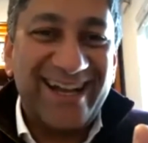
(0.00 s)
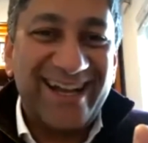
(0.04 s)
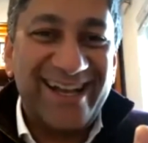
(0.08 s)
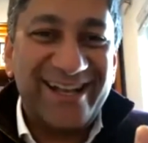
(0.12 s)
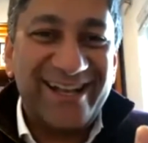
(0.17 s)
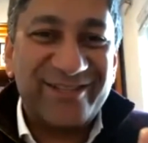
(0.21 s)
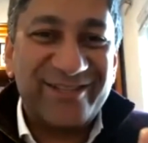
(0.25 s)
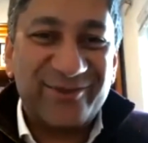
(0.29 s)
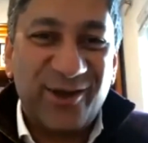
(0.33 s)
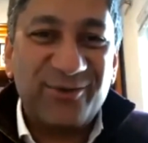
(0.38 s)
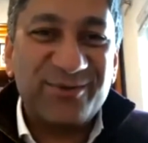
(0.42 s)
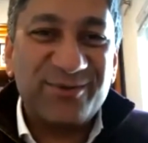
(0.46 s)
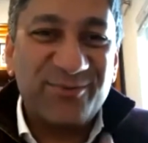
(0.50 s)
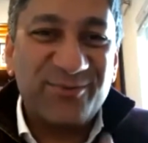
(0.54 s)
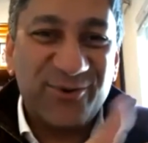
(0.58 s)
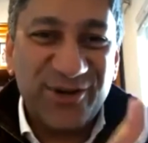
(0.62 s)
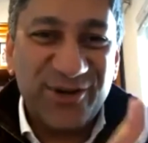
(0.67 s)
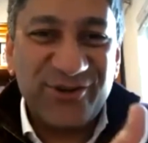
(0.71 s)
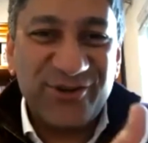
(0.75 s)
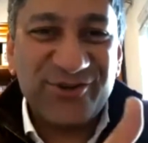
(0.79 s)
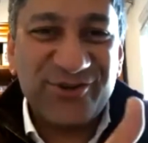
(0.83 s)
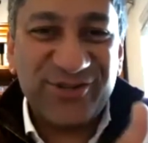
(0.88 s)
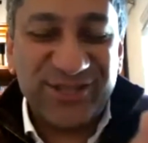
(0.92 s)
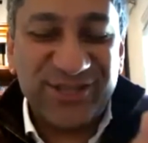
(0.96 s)
So I was more
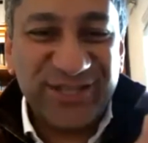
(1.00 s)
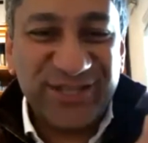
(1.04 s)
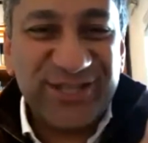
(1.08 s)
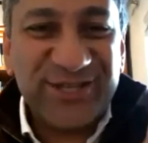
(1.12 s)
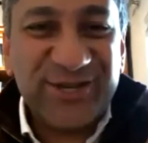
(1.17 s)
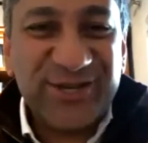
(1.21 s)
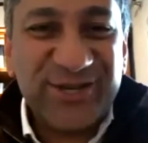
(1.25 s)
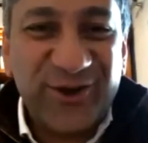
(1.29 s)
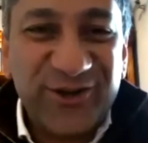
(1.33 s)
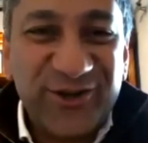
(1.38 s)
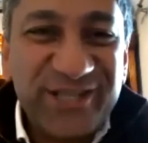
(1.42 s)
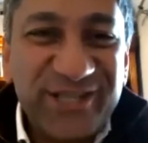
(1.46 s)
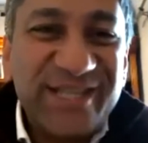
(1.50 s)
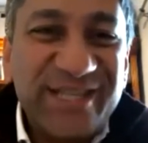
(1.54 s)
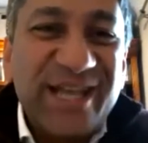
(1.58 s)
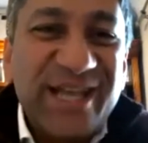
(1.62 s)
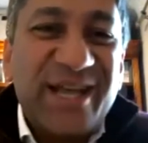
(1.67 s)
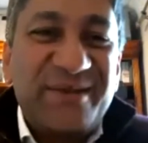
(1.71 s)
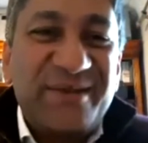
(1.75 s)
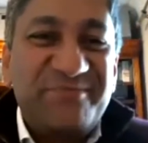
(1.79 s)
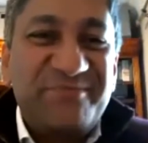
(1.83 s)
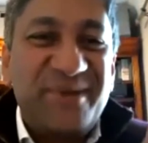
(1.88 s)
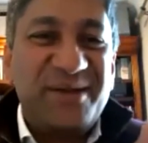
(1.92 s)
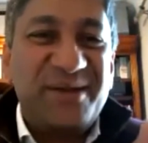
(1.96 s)
interested in the toys.
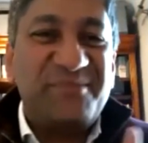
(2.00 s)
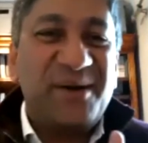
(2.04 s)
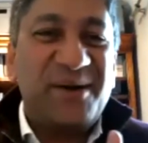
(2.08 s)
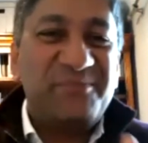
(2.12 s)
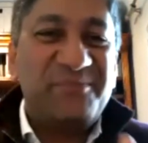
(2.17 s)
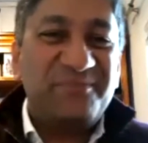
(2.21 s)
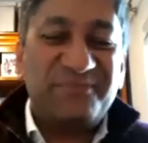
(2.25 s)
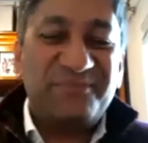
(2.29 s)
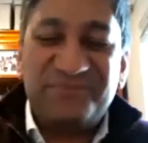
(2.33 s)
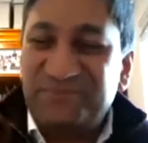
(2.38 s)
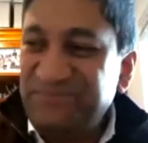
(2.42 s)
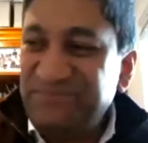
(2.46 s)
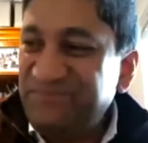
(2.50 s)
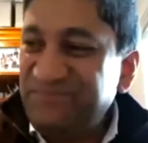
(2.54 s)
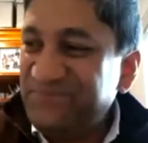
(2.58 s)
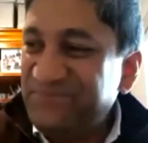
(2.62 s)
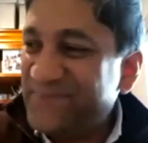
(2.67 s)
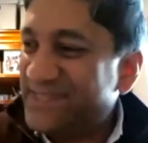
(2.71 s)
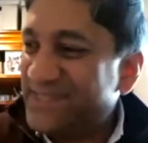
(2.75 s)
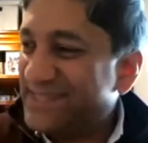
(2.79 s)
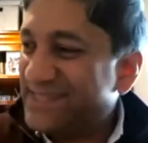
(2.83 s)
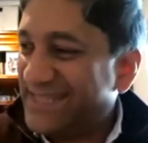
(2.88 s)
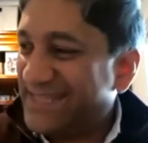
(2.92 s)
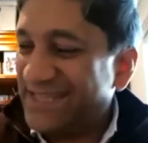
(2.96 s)
My mum
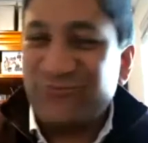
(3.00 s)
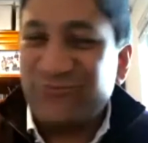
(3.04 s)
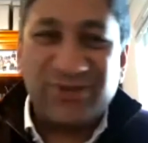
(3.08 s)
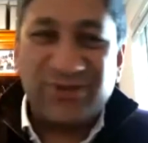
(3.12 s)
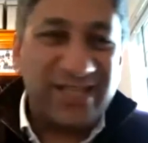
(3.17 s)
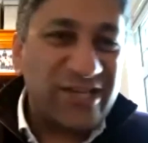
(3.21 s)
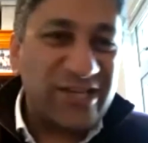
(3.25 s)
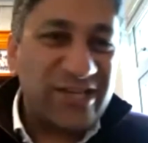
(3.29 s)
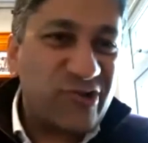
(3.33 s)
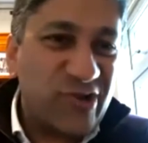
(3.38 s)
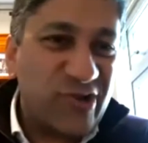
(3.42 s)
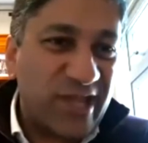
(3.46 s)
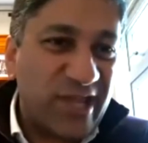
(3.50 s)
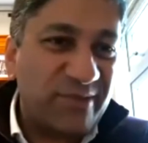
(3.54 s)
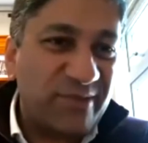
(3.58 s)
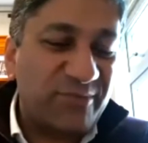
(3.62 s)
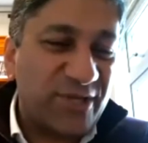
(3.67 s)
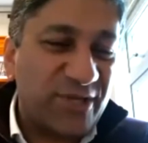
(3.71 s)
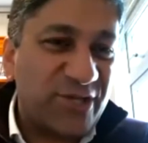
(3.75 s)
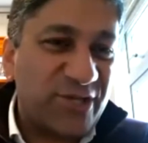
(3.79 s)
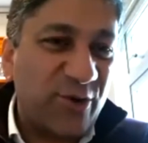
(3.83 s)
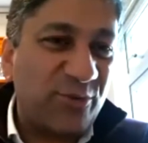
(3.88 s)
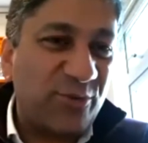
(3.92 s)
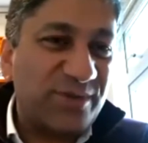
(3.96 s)
didn't really drink,
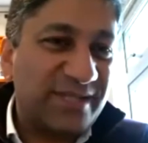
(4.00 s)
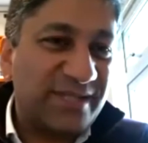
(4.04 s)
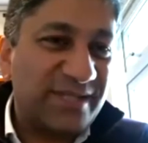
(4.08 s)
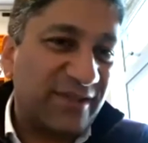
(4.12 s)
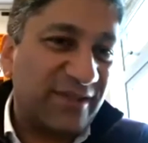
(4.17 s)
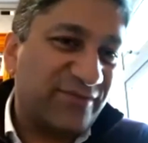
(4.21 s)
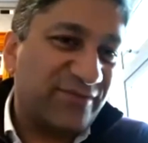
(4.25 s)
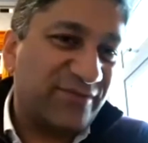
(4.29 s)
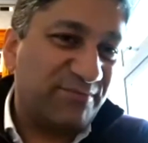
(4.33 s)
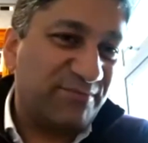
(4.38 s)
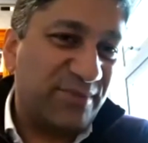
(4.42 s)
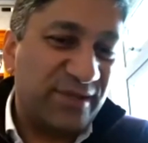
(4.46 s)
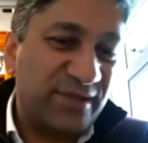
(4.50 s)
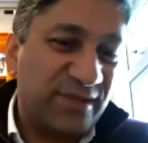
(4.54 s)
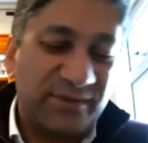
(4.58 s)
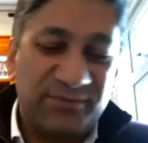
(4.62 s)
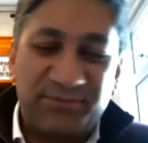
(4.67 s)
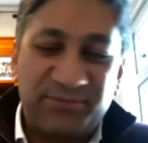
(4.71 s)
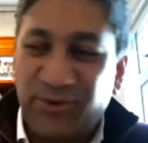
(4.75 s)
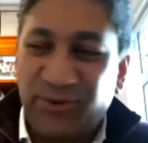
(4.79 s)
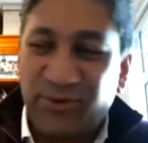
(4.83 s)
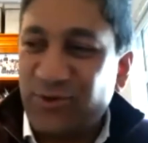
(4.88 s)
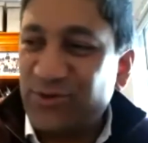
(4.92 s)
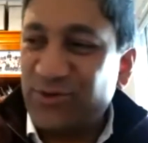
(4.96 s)
but she'd always give the
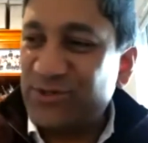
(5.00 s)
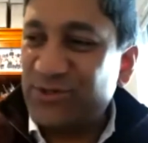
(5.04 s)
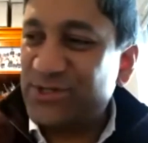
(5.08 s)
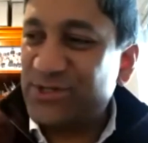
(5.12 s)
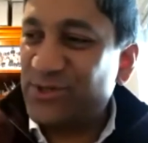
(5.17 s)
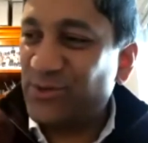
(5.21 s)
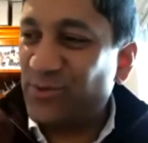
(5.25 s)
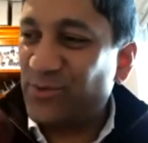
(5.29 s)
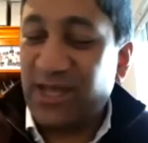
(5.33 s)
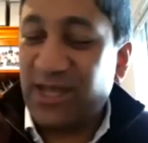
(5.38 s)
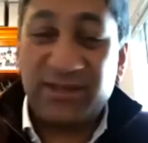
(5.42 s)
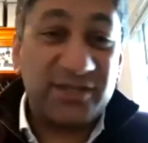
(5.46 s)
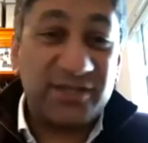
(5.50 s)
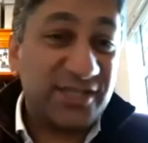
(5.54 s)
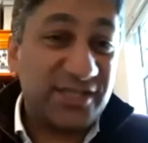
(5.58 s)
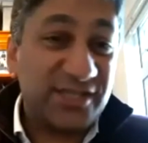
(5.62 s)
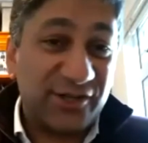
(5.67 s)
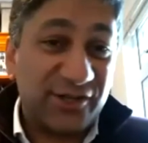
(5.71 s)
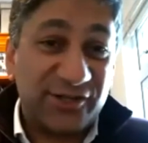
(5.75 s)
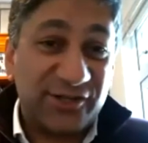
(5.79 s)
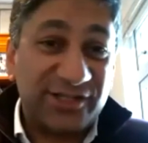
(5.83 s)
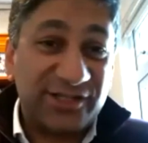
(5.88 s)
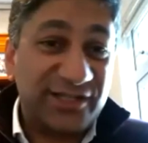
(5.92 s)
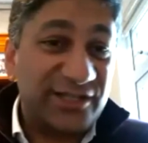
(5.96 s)
booze away, and certainly the
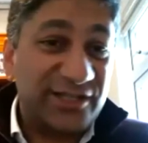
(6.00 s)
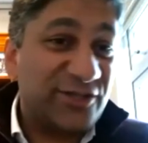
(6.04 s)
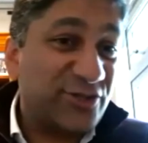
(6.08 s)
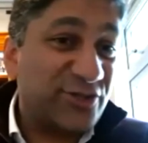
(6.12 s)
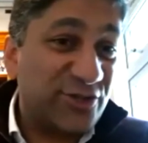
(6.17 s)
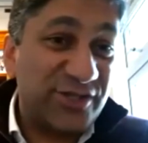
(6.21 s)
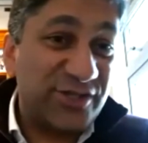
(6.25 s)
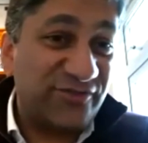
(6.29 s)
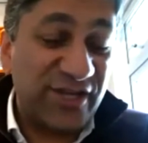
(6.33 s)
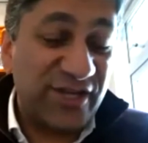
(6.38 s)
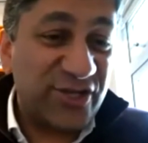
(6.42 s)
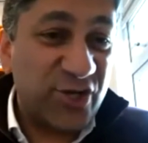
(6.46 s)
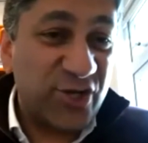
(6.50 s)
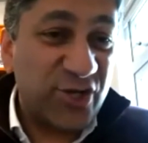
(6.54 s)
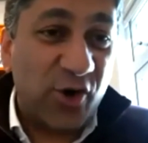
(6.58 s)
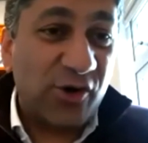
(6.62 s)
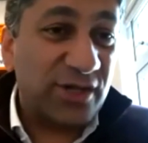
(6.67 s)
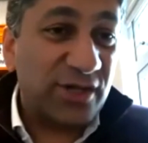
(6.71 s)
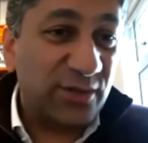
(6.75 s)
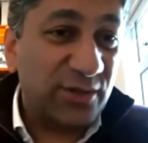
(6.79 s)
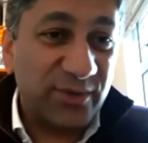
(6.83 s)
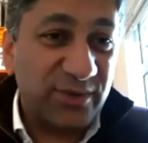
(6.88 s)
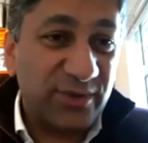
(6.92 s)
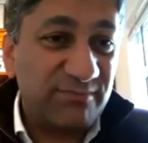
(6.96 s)
duty-free chocolate,
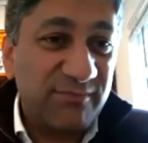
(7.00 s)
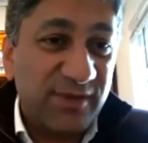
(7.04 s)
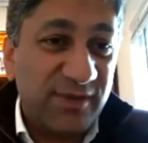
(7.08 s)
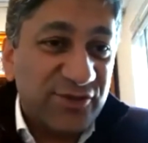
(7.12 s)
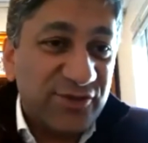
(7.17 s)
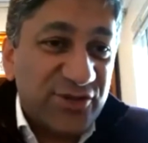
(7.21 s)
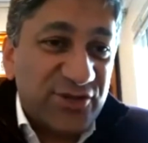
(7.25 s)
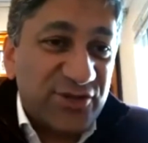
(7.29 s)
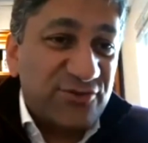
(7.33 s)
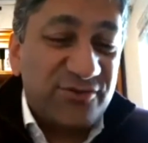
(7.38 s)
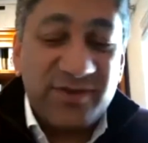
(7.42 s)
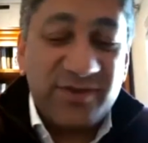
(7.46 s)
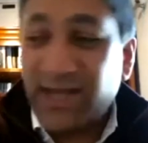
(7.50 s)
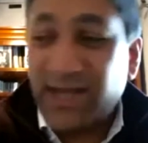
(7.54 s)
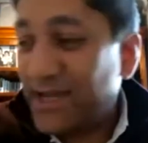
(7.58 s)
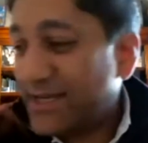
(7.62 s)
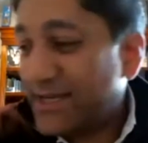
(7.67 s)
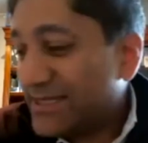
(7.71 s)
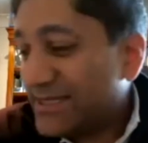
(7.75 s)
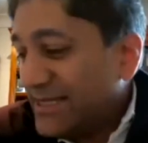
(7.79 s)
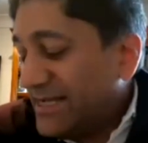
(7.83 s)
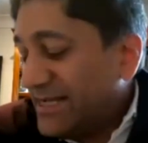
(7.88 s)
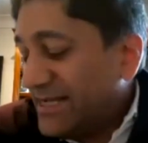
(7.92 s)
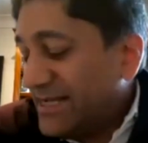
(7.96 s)
we'd munch through that.
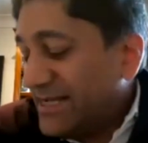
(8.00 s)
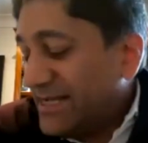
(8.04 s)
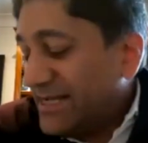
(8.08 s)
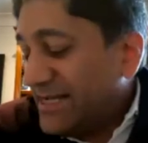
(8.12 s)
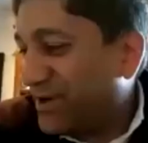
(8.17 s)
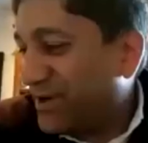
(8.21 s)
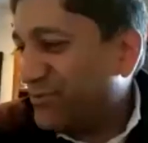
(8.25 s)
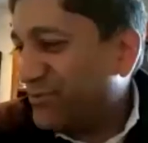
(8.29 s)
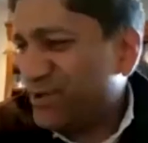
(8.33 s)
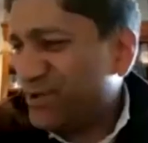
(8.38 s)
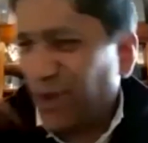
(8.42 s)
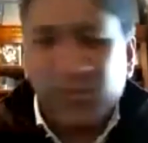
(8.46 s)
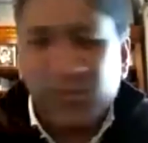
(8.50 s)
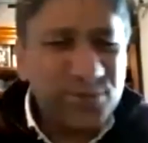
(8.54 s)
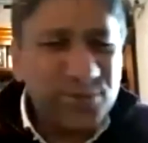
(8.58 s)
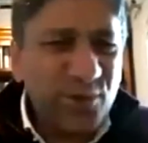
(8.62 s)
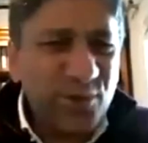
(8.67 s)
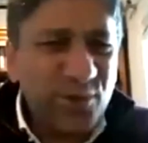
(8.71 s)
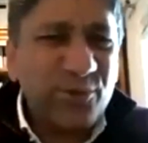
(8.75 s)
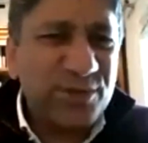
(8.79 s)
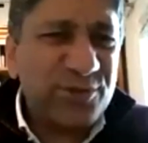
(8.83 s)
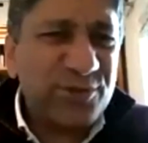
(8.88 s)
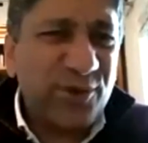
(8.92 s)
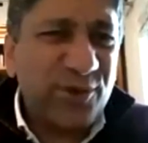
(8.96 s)
But it was
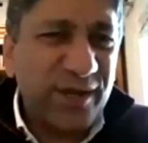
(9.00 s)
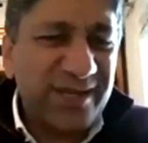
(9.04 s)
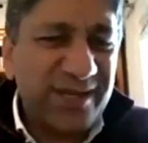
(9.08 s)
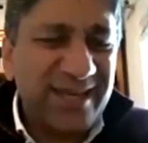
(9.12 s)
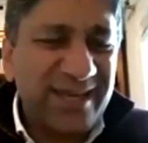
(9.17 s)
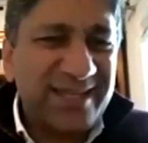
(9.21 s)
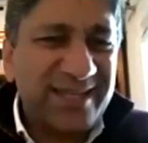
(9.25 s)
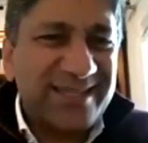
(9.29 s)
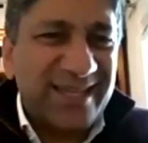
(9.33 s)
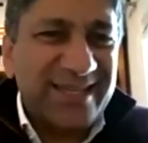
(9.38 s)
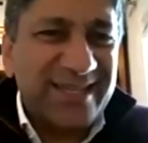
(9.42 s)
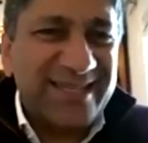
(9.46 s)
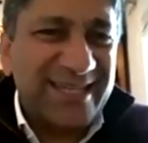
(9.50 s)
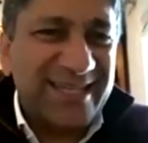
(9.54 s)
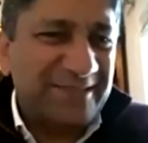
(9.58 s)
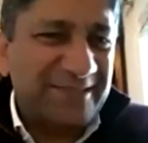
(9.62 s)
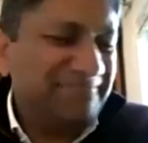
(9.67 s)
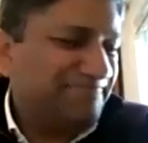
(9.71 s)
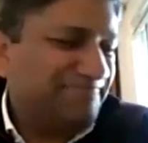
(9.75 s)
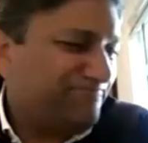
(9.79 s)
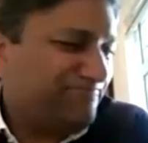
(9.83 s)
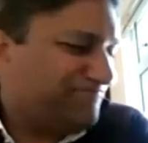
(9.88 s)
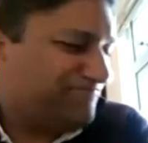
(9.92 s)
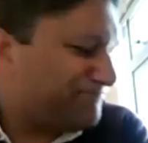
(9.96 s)
always quite an
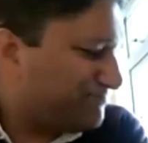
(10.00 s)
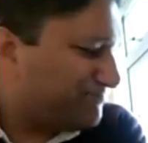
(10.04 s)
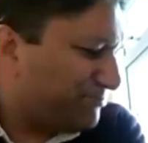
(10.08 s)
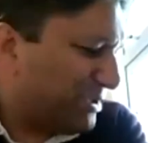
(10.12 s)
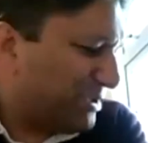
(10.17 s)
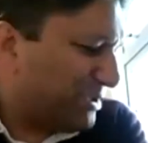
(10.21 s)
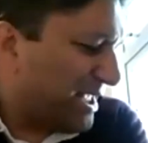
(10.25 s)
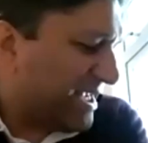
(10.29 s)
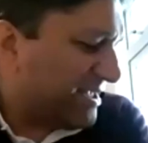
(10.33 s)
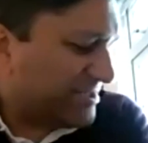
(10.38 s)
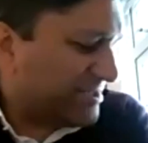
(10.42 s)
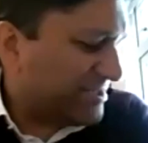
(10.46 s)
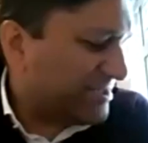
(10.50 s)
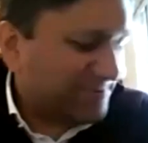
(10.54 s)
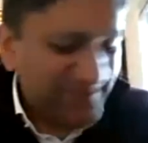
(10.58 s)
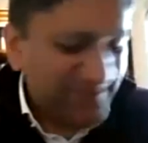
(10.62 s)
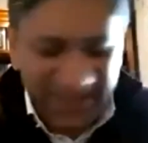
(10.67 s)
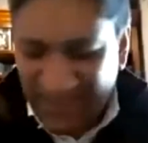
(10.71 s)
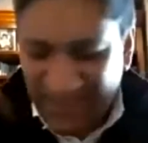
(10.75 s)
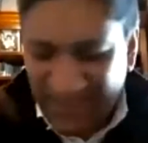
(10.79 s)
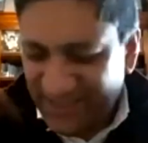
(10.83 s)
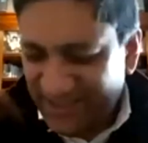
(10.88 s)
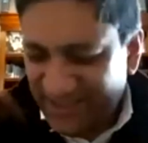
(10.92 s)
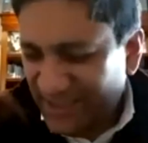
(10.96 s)
exciting place
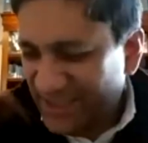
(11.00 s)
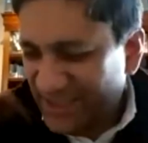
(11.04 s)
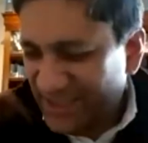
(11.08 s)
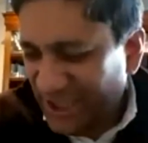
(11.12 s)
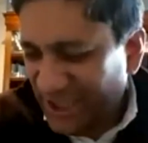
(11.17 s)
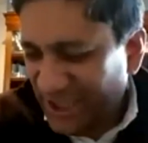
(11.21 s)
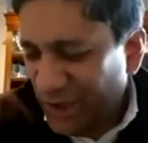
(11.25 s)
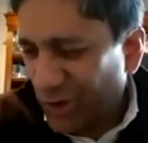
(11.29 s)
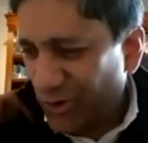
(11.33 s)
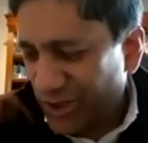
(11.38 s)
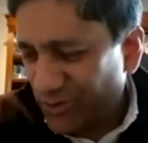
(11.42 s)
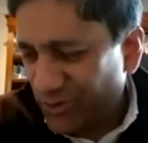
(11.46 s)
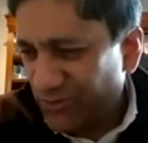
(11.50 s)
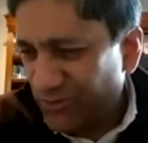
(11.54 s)
to go.